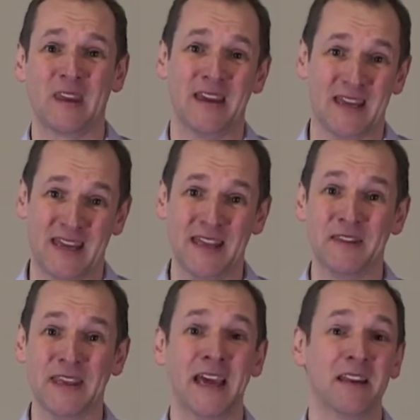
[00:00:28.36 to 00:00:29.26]
In
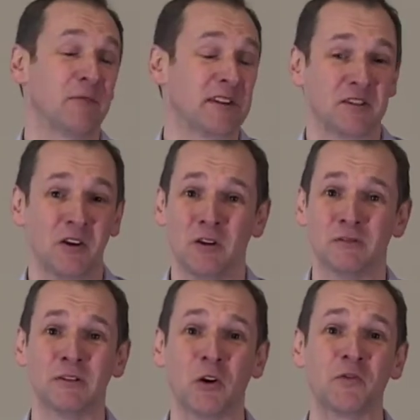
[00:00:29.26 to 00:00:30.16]
the end, we saw
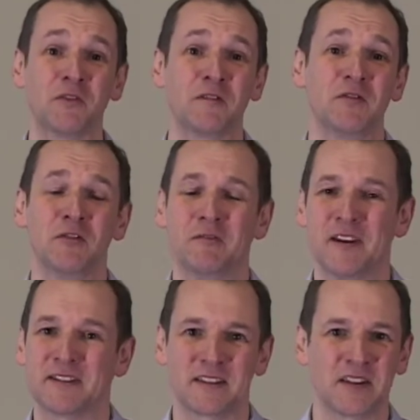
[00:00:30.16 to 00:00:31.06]
loads of new
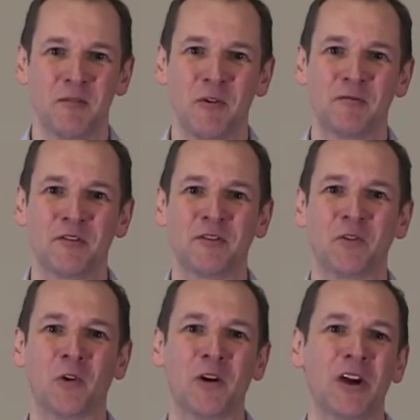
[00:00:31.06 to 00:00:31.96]
faces come over the
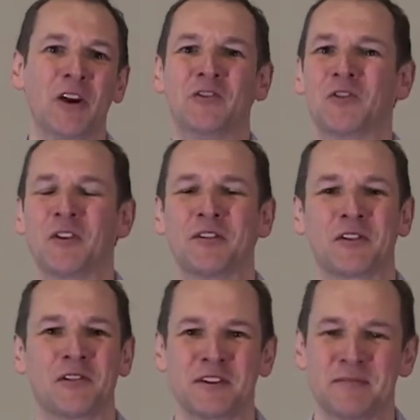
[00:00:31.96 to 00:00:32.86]
door during the
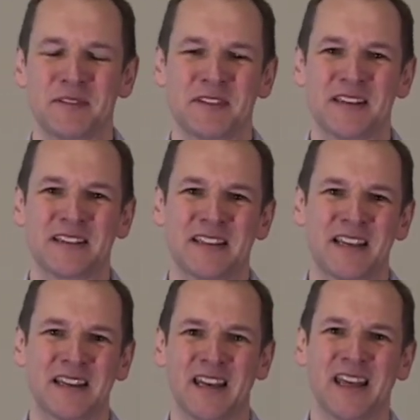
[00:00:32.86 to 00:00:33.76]
Christmas season,
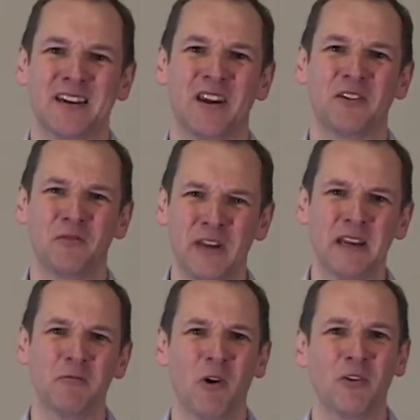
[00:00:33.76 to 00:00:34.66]
and it
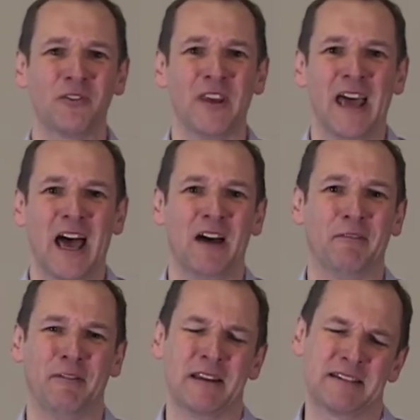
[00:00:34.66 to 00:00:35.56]
really was
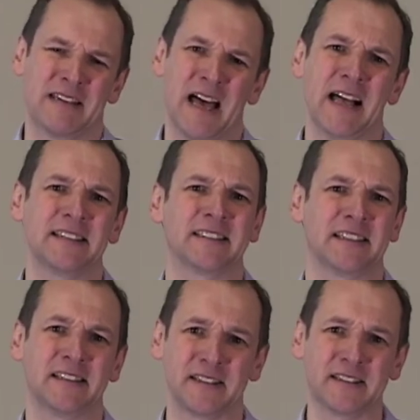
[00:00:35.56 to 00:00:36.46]

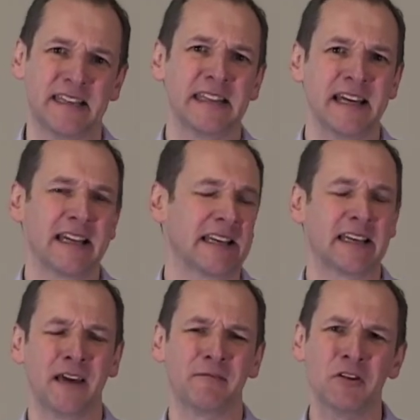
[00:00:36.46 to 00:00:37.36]
fantastic to see that.
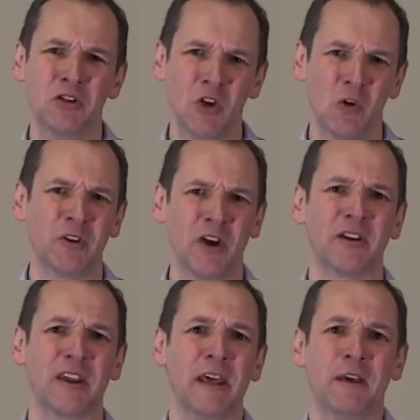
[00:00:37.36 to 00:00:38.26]
And I have no
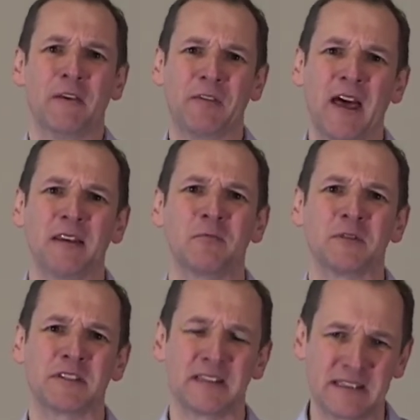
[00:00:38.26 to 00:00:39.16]
doubt that that
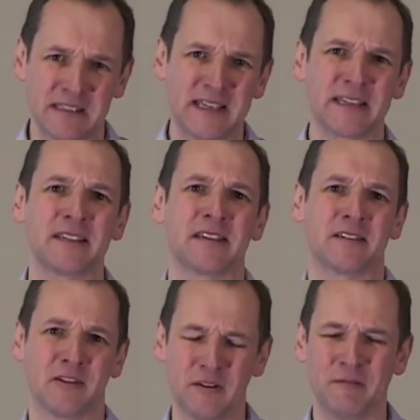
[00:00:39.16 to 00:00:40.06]
was linked
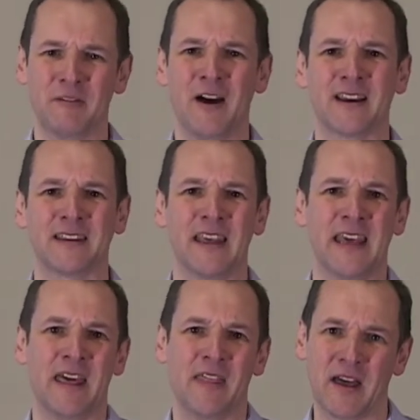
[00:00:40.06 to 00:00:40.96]
to the fact
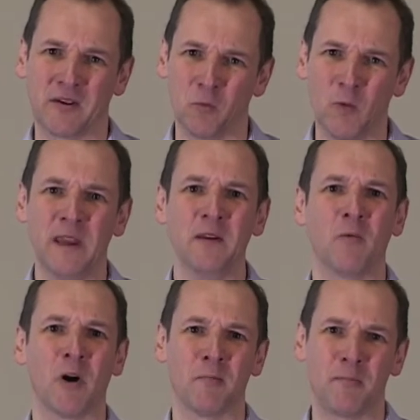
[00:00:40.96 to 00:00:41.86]
that we
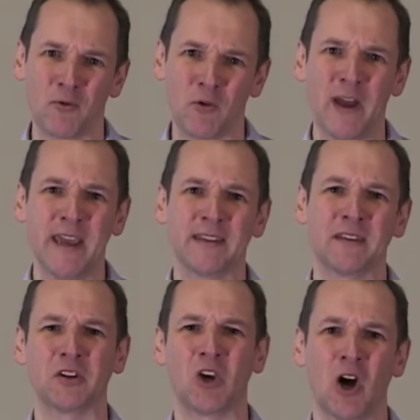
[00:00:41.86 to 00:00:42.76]
were praying
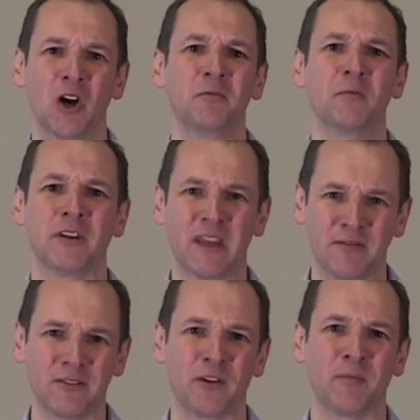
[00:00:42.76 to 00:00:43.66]
that God would
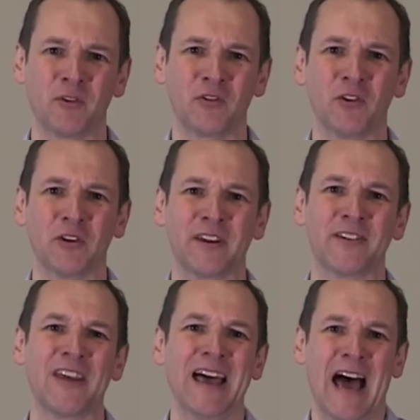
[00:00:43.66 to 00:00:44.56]
give us
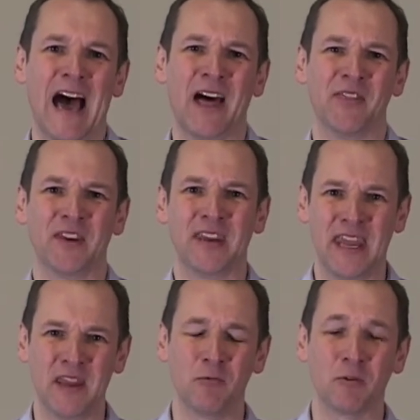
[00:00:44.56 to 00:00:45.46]
opportunities and that
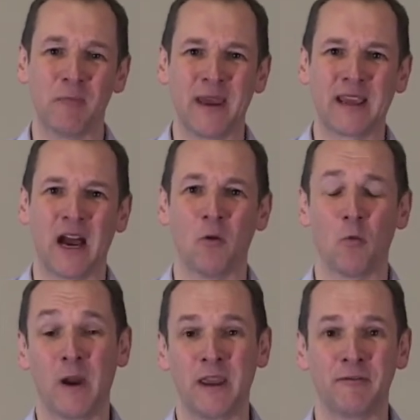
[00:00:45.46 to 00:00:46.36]
He would make a
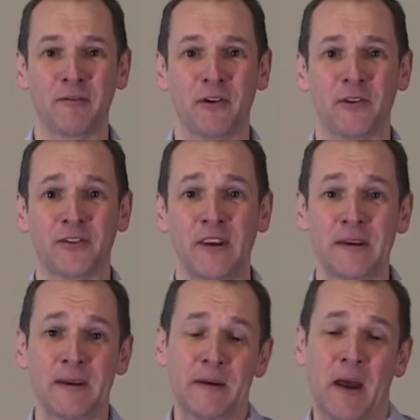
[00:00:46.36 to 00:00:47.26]
way for us.
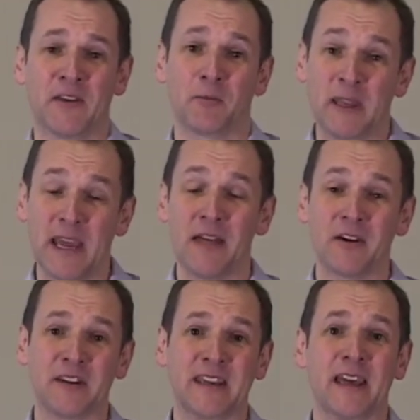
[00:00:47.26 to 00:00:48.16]
As we
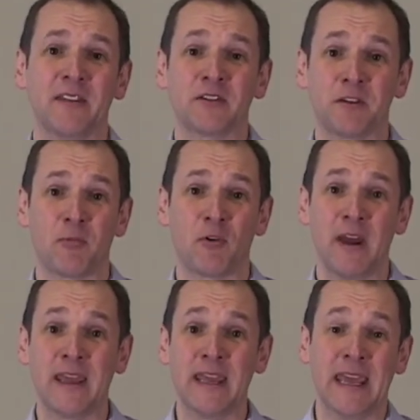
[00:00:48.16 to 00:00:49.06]
gather together to
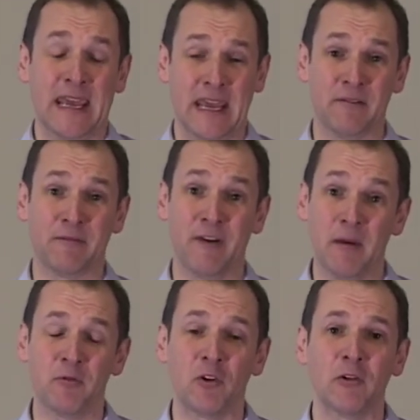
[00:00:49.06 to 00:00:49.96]
pray in
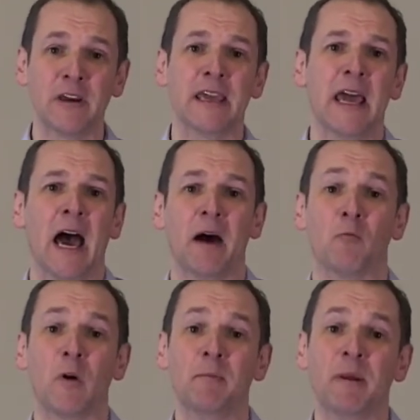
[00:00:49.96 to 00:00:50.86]
February,
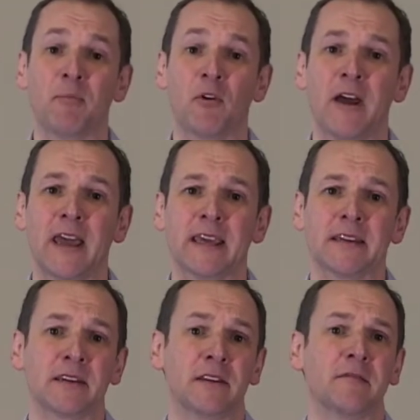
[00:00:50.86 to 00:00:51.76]
and we'll be praying
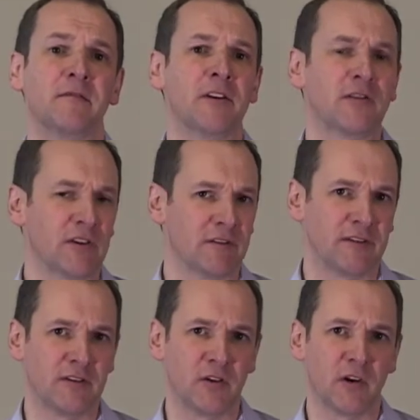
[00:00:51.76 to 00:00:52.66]
into the vision of
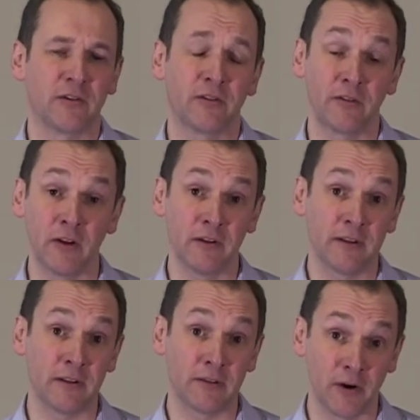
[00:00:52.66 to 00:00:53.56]
the church. Sunday,
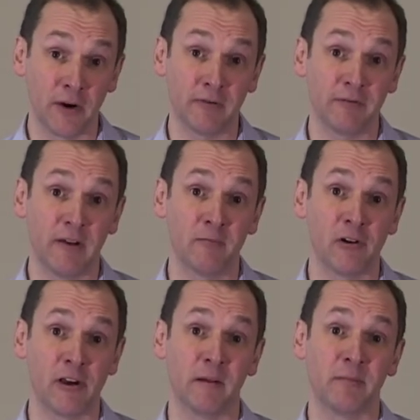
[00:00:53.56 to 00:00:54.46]
the 3rd of
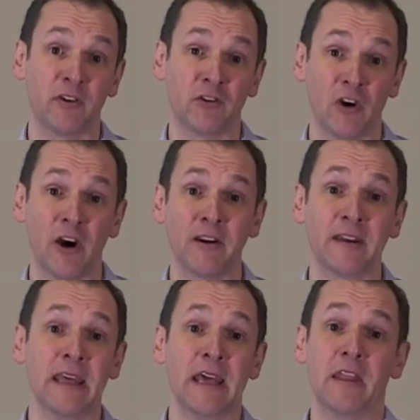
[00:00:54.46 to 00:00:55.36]
February, I'll be
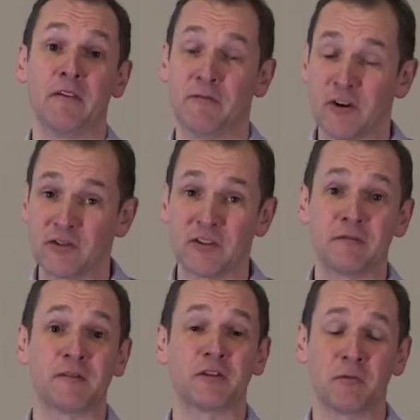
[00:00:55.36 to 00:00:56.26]
sharing the vision
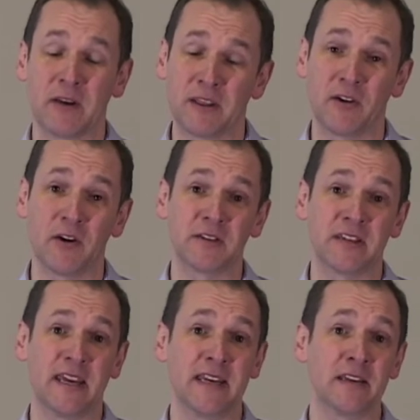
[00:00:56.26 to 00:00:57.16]
for
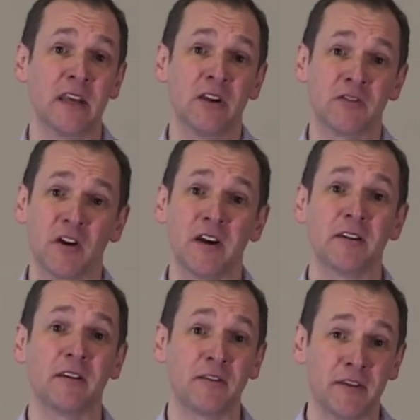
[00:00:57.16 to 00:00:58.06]
2013,
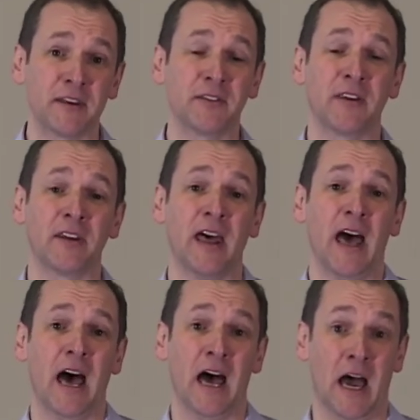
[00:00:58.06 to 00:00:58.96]
sharing the things that
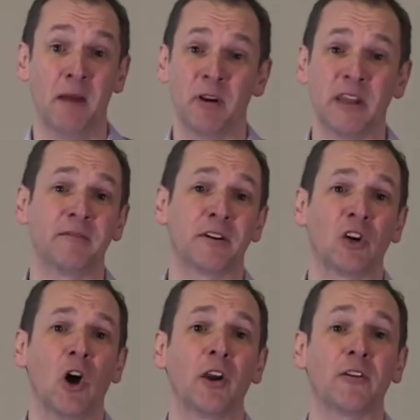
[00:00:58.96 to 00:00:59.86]
I believe that
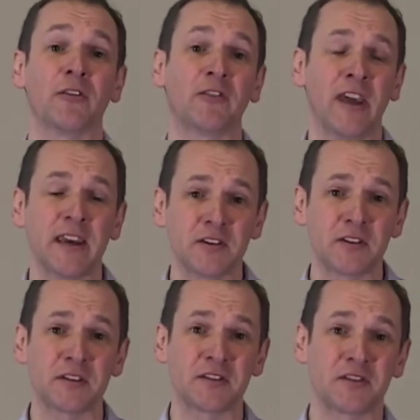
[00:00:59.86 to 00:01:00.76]
God is saying to
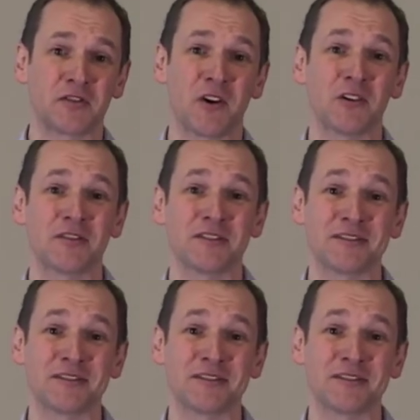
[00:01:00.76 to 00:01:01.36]
us as a church, and